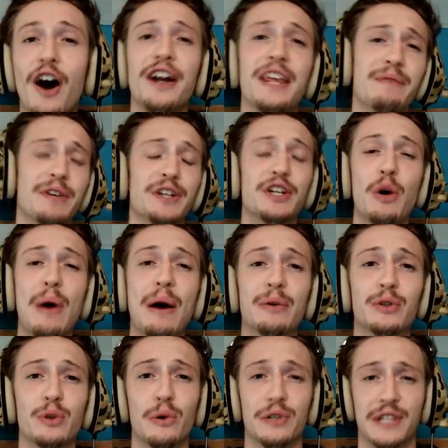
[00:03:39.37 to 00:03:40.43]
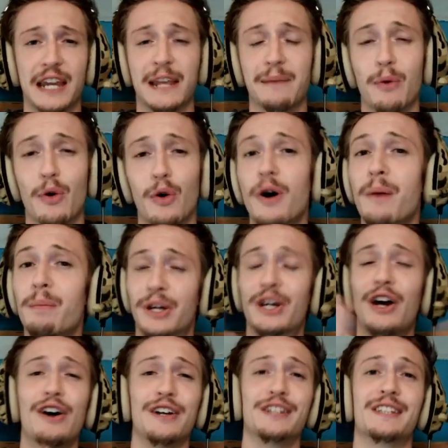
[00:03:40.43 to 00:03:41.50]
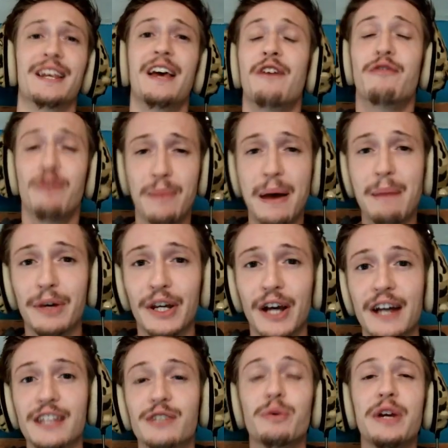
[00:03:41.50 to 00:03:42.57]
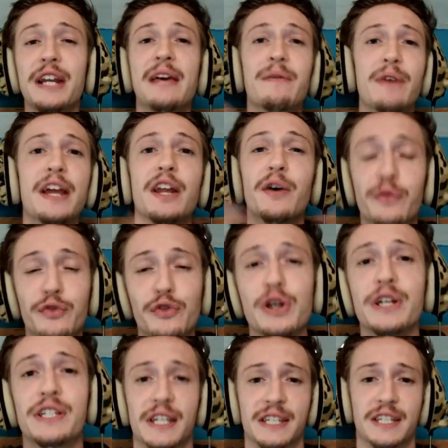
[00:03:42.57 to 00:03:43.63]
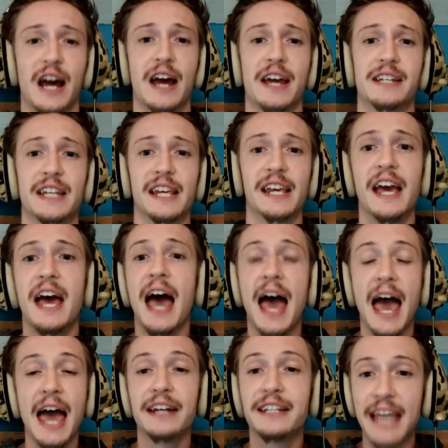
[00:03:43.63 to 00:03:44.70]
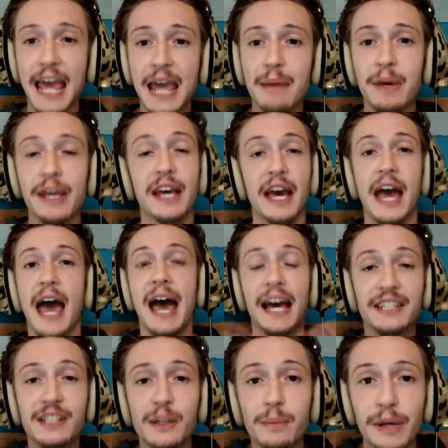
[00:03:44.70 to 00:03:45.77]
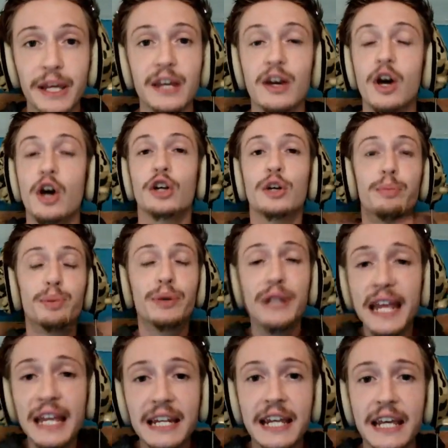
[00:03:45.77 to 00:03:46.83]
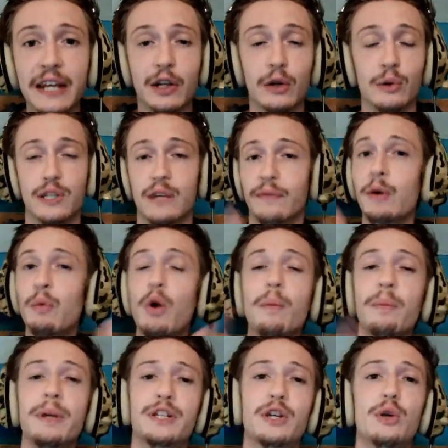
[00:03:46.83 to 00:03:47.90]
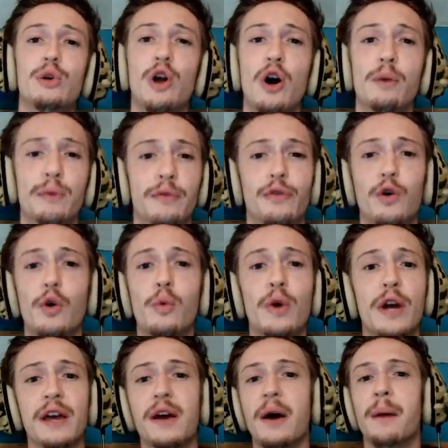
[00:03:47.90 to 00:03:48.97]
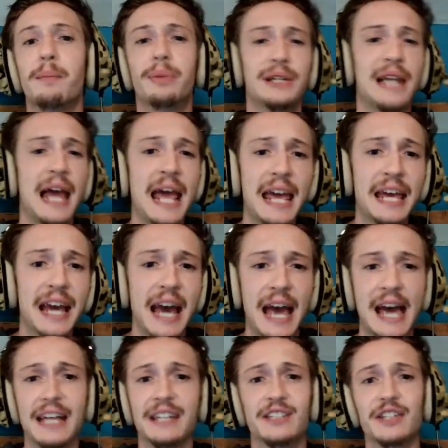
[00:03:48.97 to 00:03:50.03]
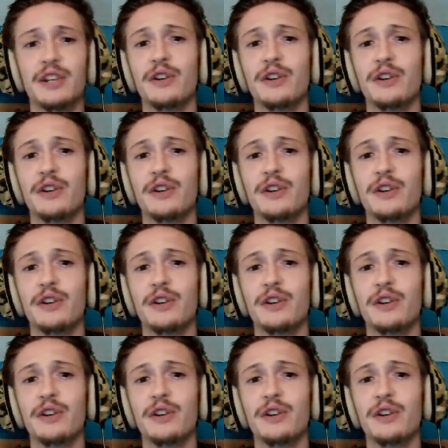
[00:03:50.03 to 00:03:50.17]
even go outdoors anymore, because remember, guys, we live in a free society and gaming has to be completely inclusive. It won't be too long before we're playing as,